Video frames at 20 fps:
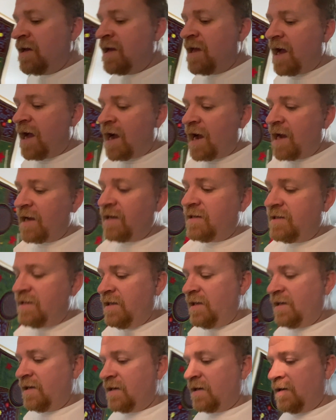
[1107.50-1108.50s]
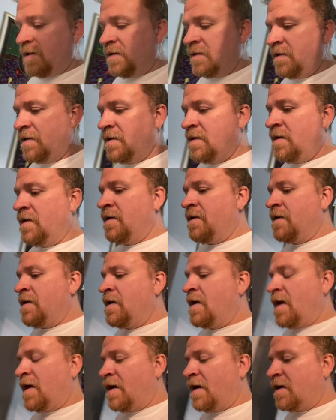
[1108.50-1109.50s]
idea,
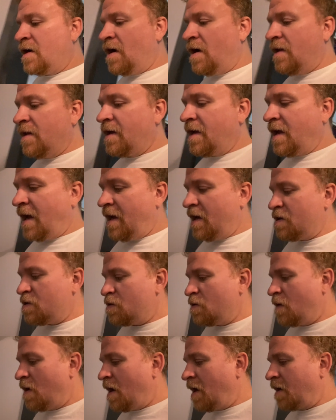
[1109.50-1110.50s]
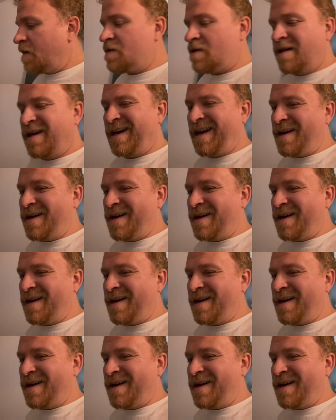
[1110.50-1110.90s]
and I call it Andrew Huxley,